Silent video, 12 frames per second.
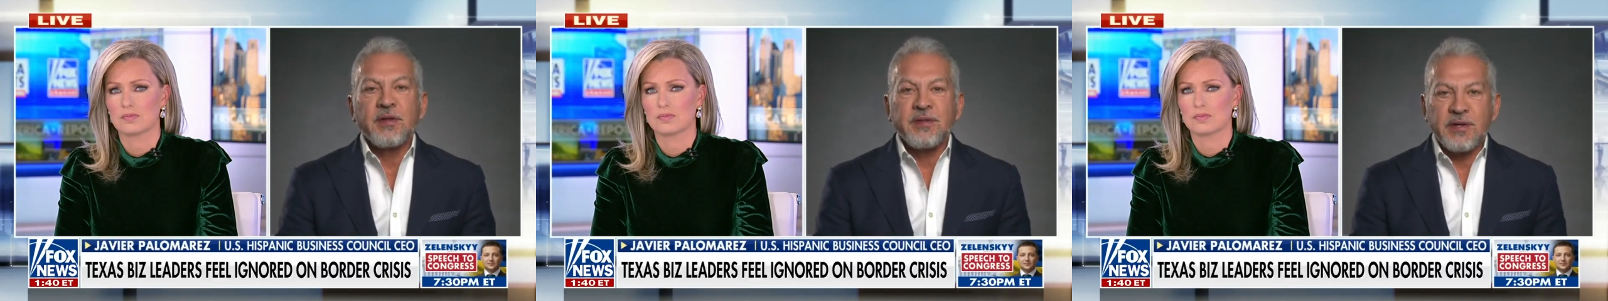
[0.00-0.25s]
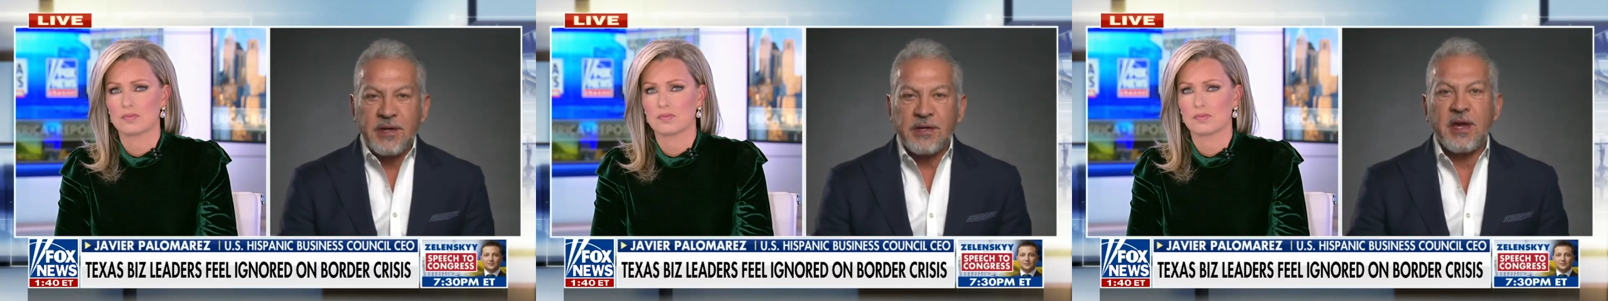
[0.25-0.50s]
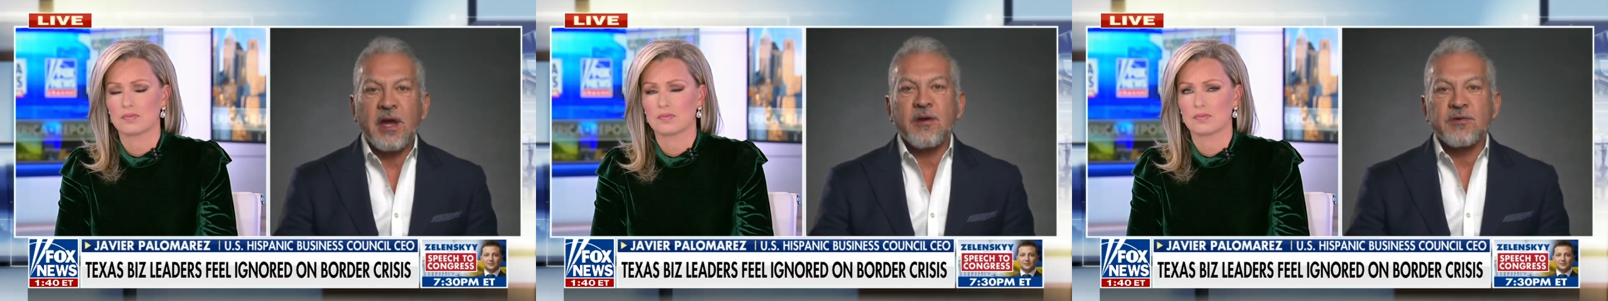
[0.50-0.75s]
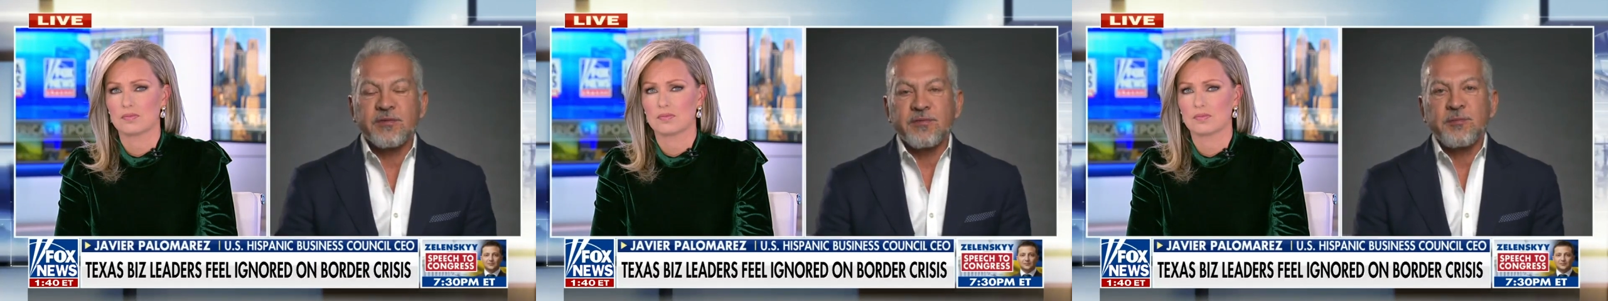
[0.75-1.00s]
Speaker 1: that he
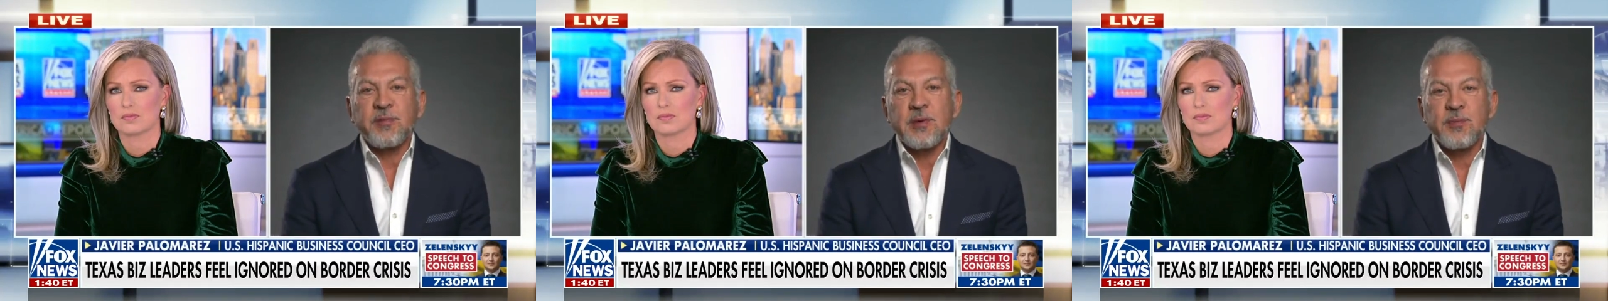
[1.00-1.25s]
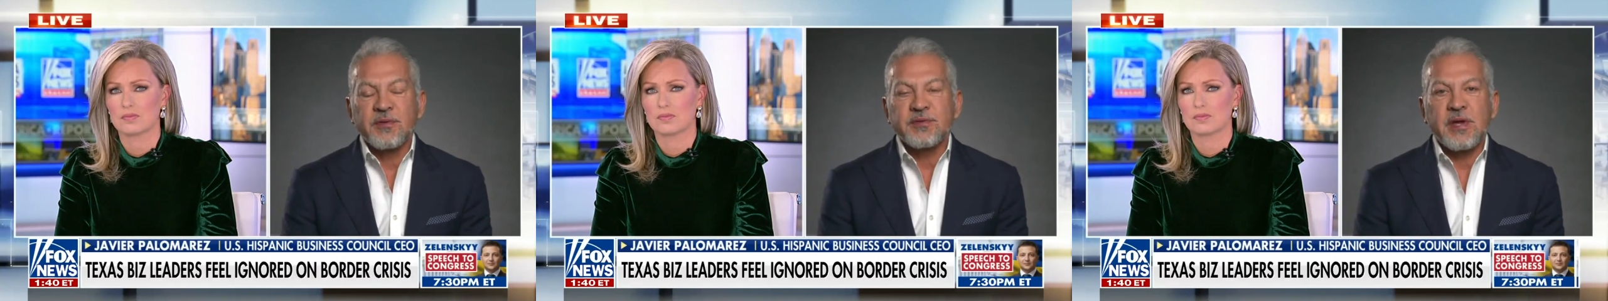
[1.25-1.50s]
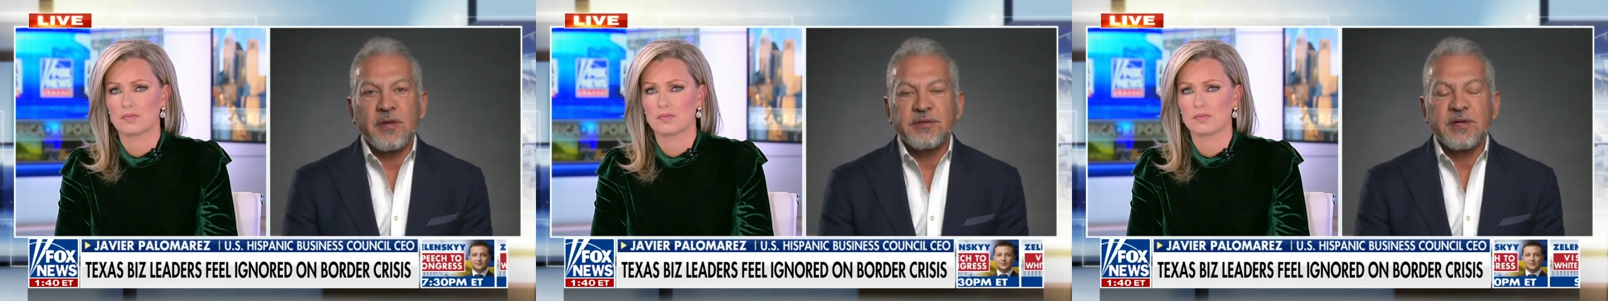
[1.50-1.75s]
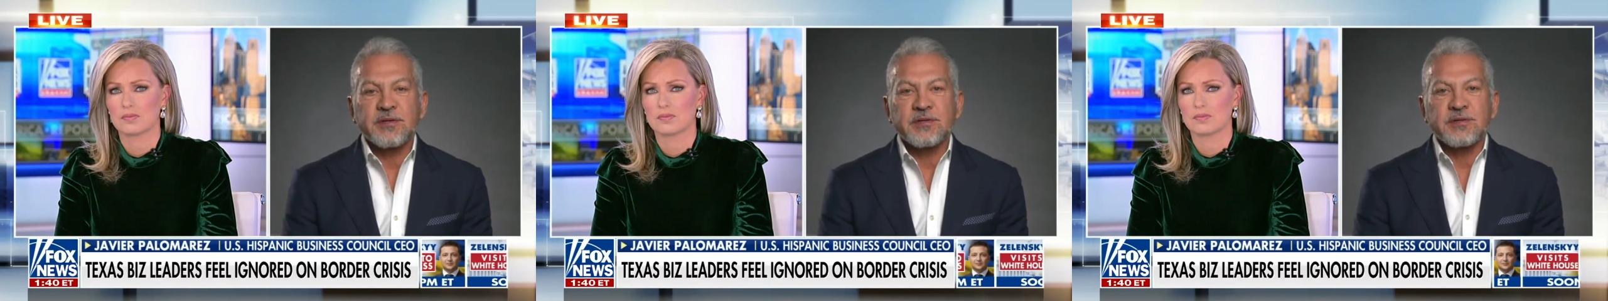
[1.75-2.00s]
cares of the people of South
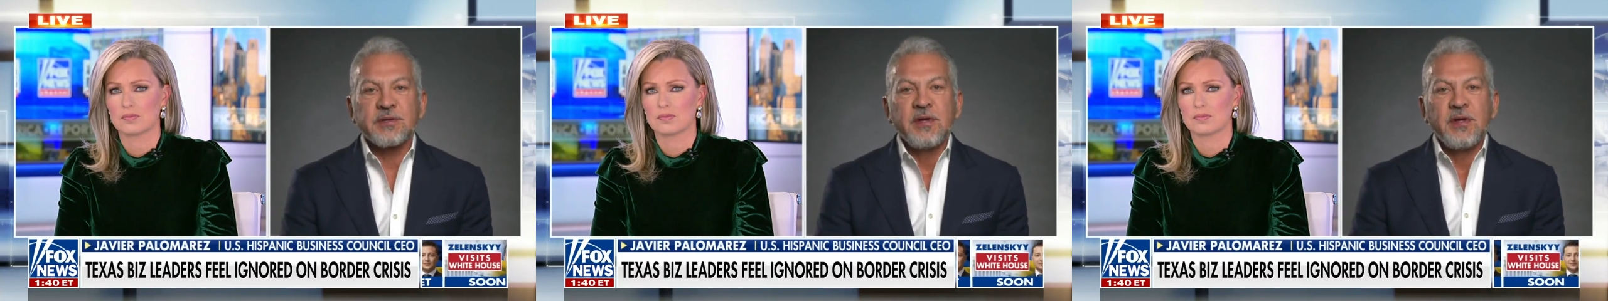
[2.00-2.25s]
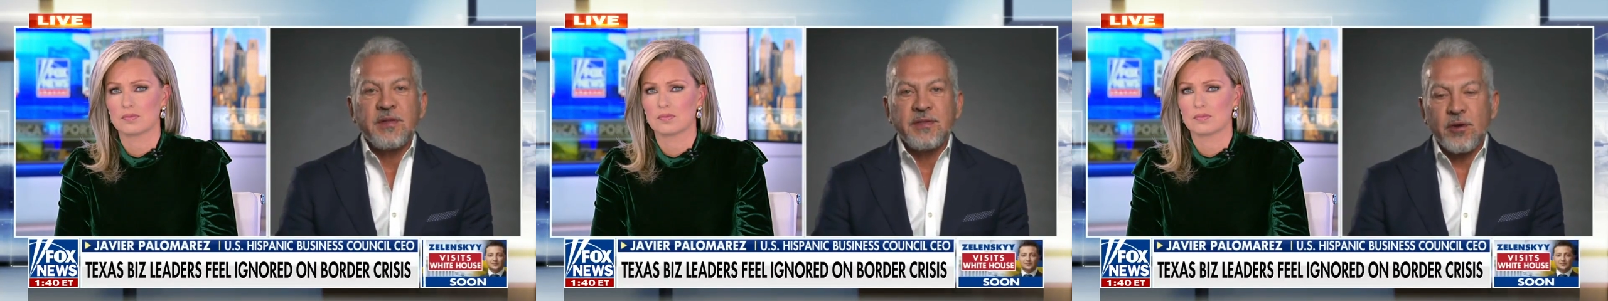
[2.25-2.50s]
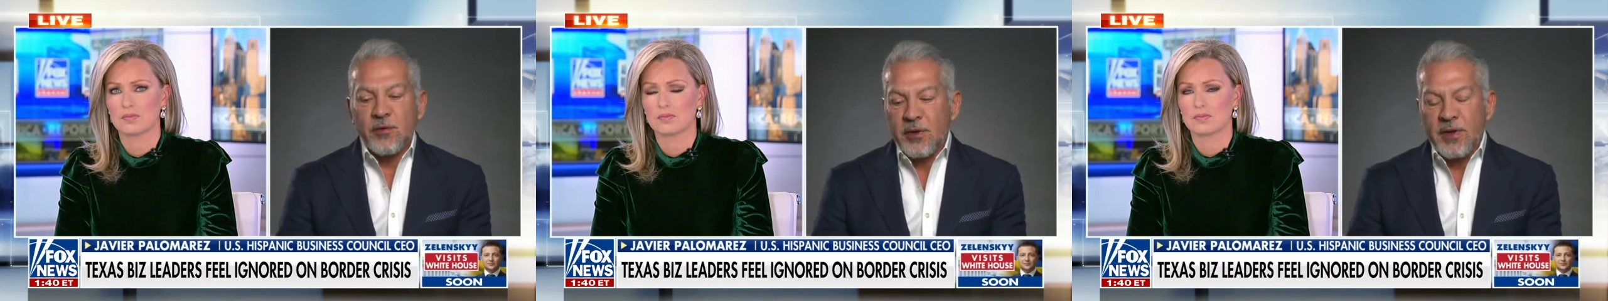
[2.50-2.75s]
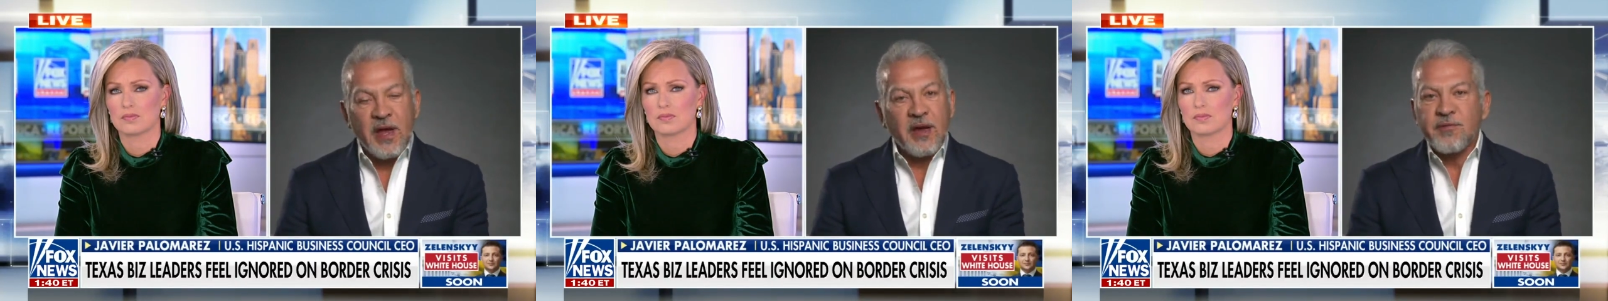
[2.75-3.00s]
Texas.
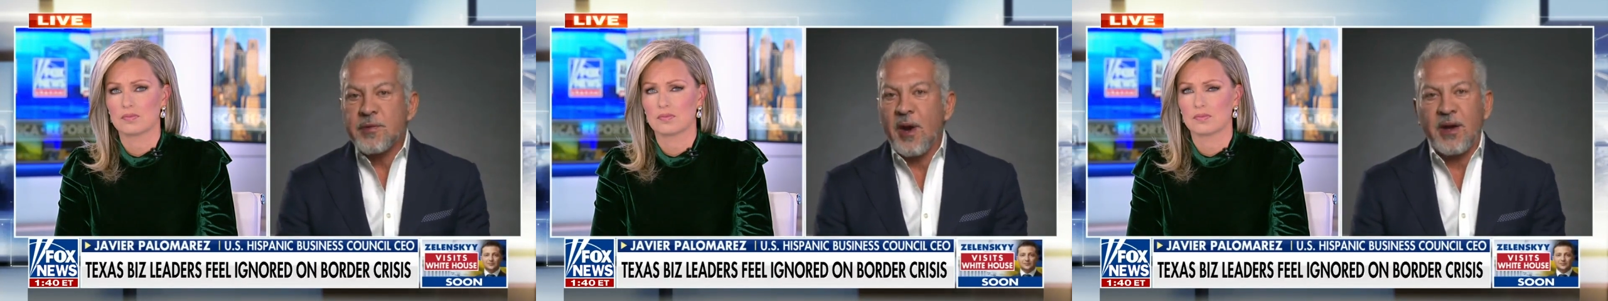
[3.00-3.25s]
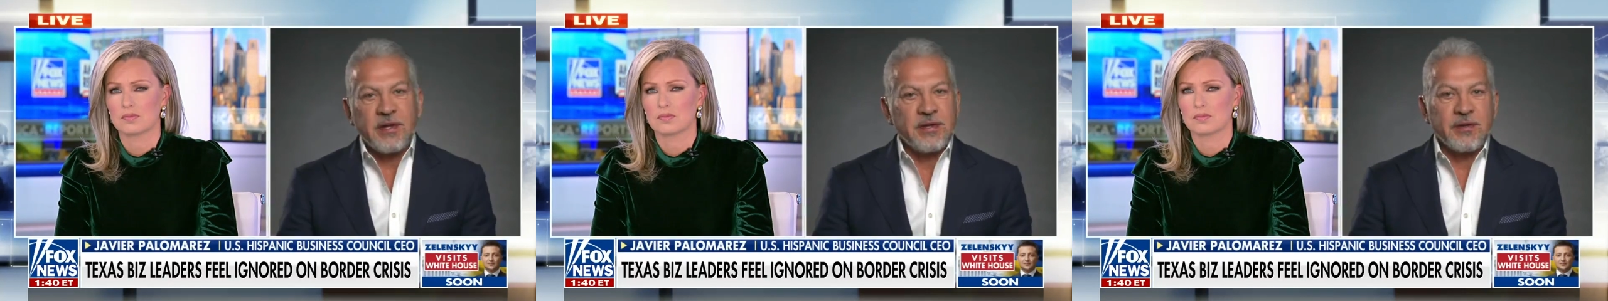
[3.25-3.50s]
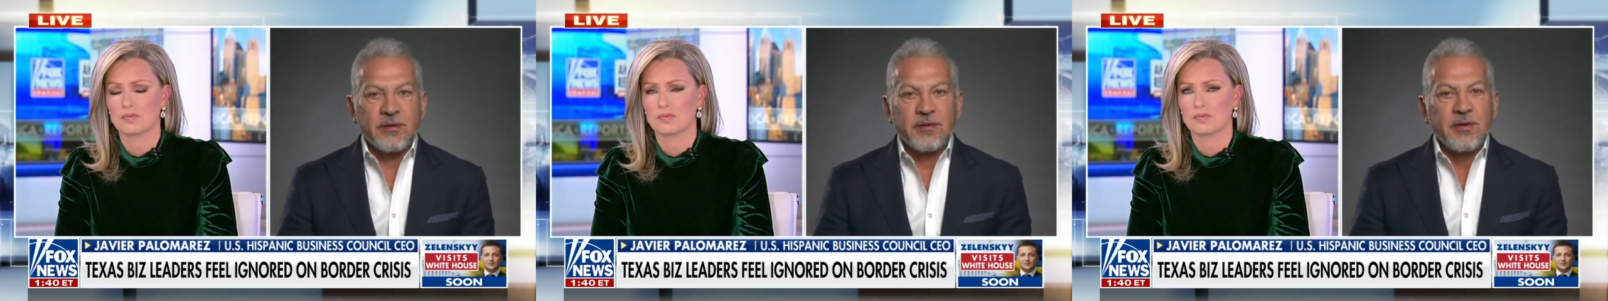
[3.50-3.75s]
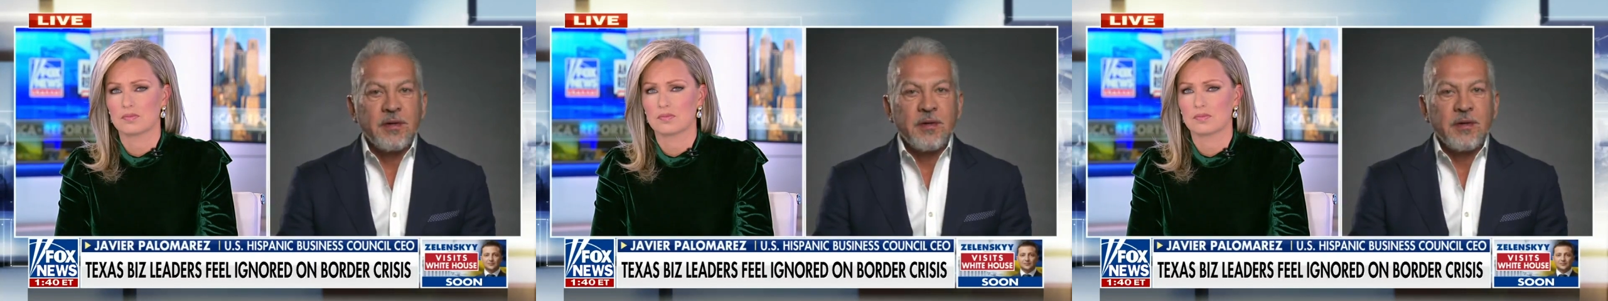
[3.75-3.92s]
Everybody here,